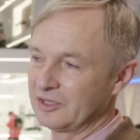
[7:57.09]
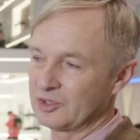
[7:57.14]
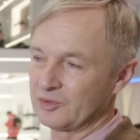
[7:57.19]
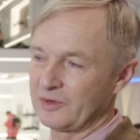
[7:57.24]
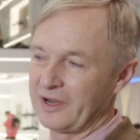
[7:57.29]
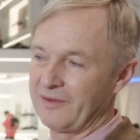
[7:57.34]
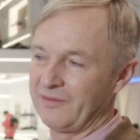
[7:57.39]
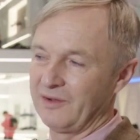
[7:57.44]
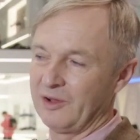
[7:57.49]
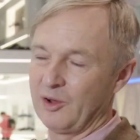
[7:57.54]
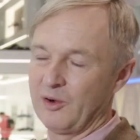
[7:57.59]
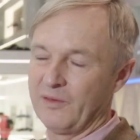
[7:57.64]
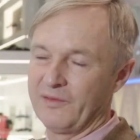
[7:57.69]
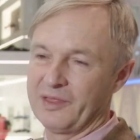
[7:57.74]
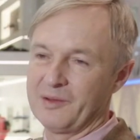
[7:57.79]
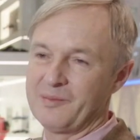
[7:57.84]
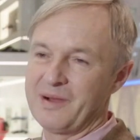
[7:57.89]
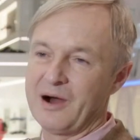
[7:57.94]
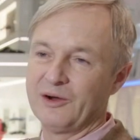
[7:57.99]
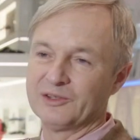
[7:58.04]
travel over
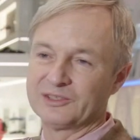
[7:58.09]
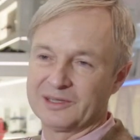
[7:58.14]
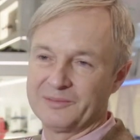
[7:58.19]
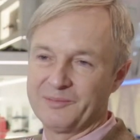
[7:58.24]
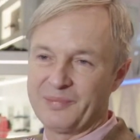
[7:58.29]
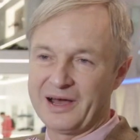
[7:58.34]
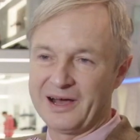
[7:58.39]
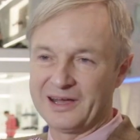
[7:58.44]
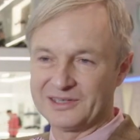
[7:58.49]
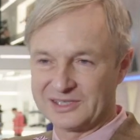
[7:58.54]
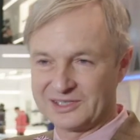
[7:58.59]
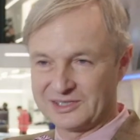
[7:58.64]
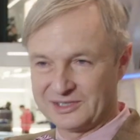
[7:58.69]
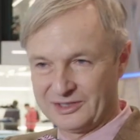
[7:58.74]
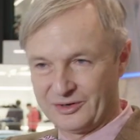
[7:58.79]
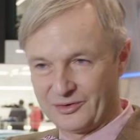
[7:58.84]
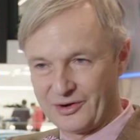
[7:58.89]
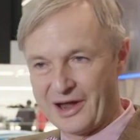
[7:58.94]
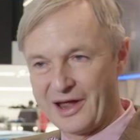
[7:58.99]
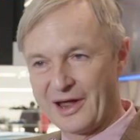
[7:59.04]
the mountain passes
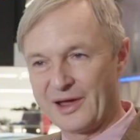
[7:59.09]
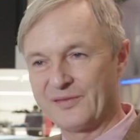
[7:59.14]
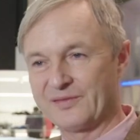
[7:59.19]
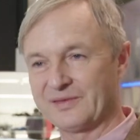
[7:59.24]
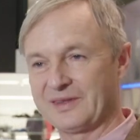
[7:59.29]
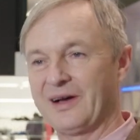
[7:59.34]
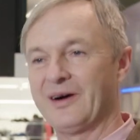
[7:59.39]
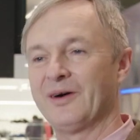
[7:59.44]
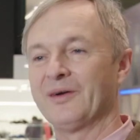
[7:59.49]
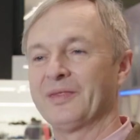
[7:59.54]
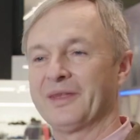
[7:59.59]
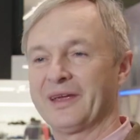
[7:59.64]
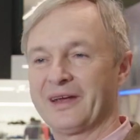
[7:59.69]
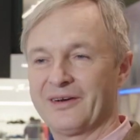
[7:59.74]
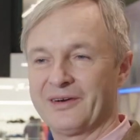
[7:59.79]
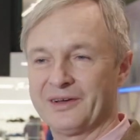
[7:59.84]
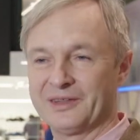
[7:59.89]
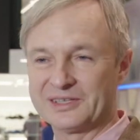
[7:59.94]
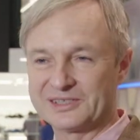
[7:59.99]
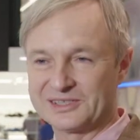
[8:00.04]
and arrive down
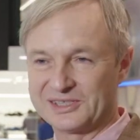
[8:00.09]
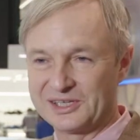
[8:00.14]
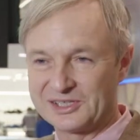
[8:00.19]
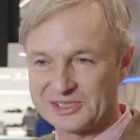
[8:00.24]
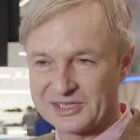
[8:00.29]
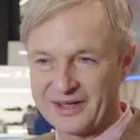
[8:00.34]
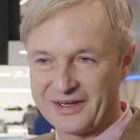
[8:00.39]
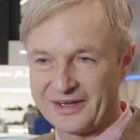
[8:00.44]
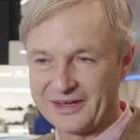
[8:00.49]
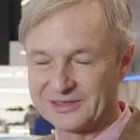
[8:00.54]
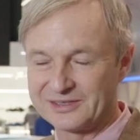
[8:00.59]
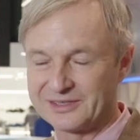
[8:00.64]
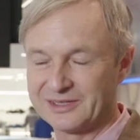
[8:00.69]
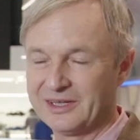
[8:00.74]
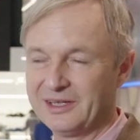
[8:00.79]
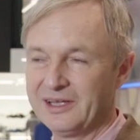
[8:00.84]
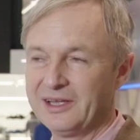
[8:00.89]
there in the seaside.